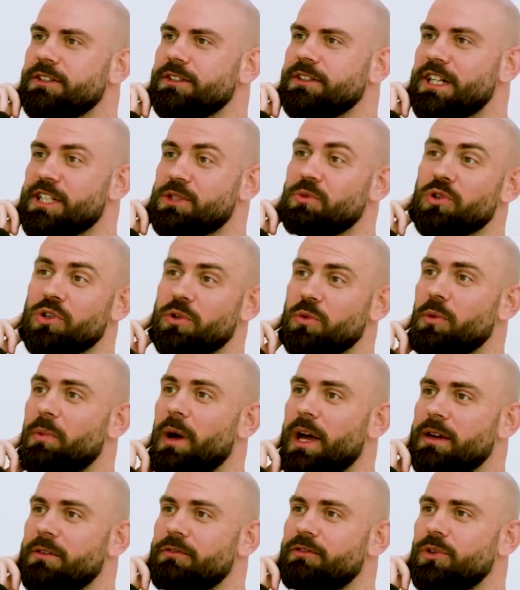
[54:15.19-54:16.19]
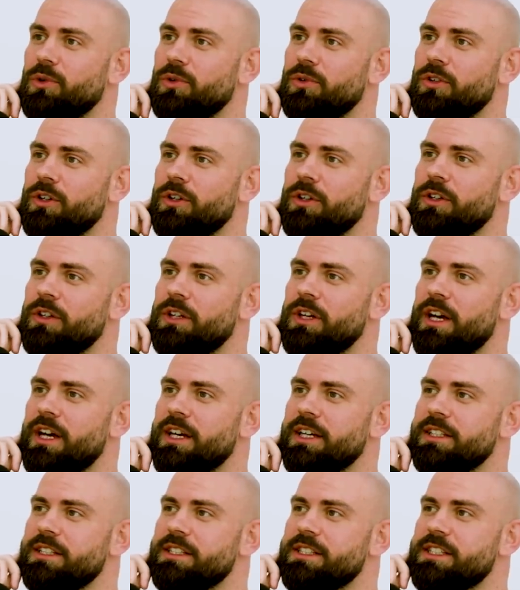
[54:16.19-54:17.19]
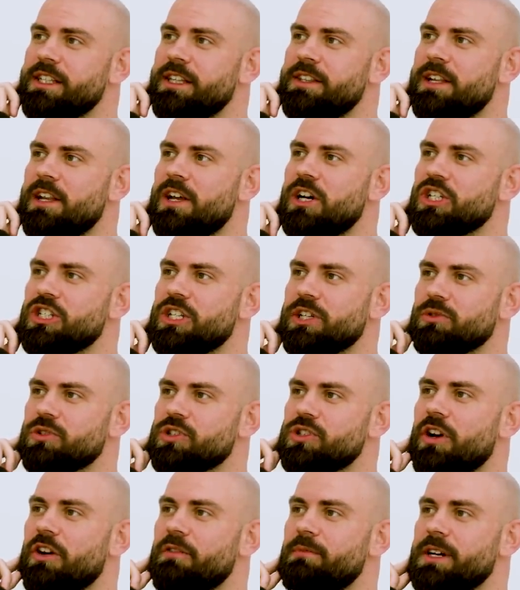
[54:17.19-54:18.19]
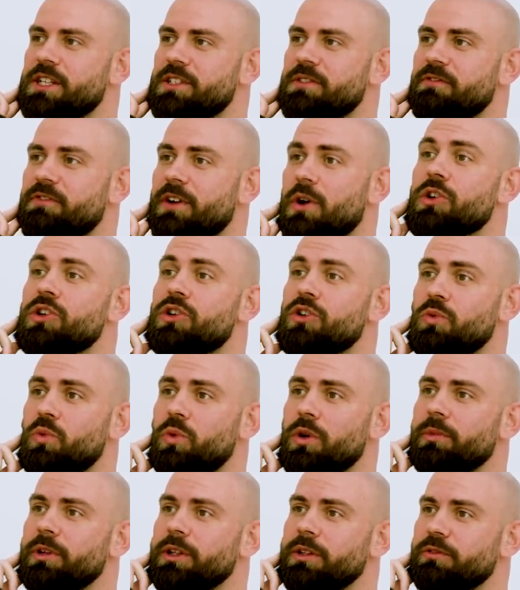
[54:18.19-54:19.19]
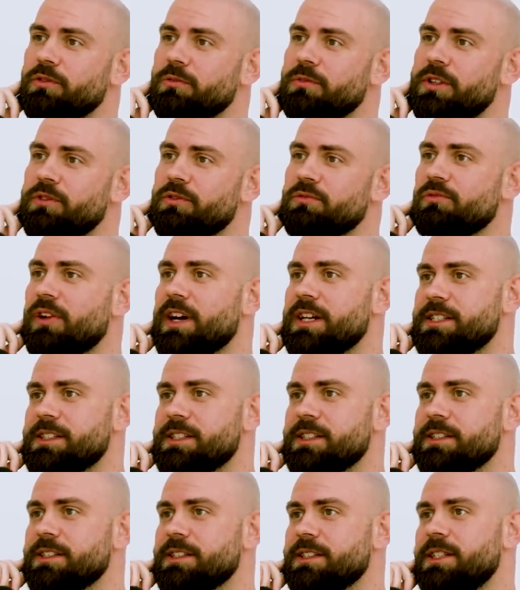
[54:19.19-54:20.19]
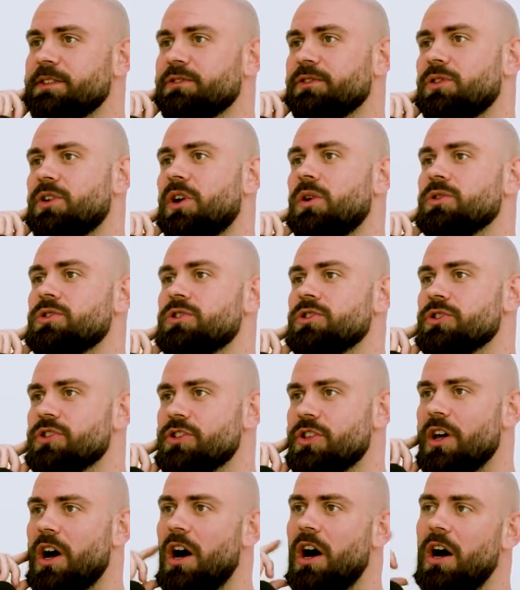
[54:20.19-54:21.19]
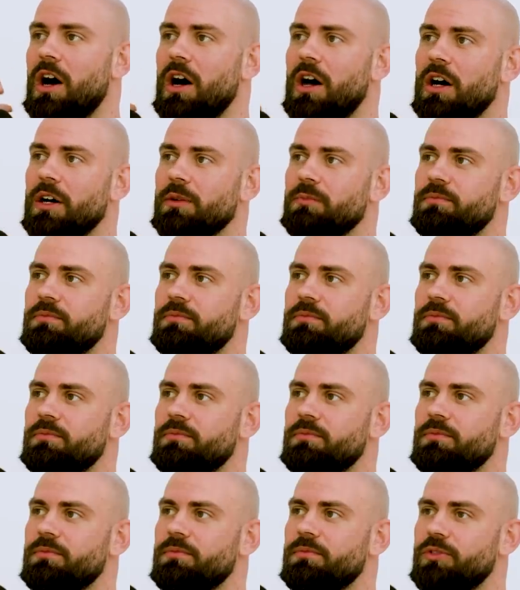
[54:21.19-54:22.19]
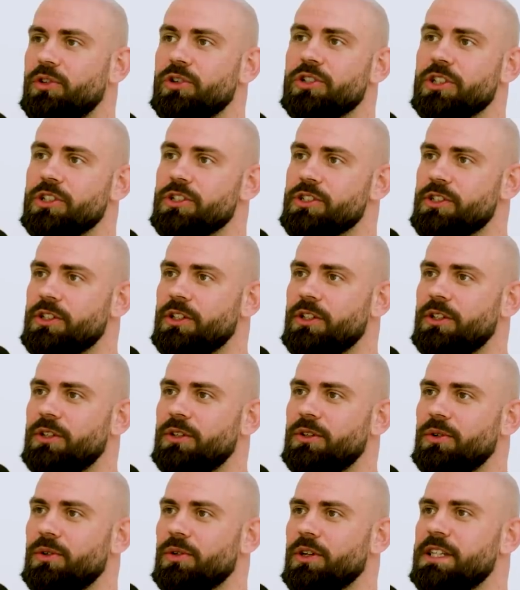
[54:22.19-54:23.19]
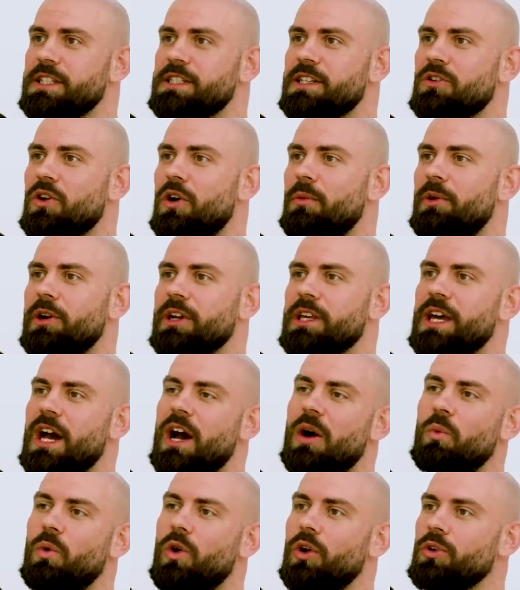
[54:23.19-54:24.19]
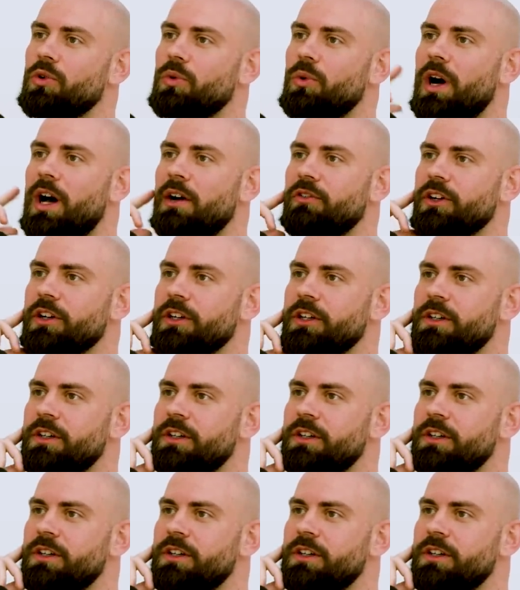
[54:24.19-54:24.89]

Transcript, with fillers: That's what you were paying for. And in the last year or so, I've met some very good women from different races, different cultures that are virgins, or at least they got a body count of one or whatever.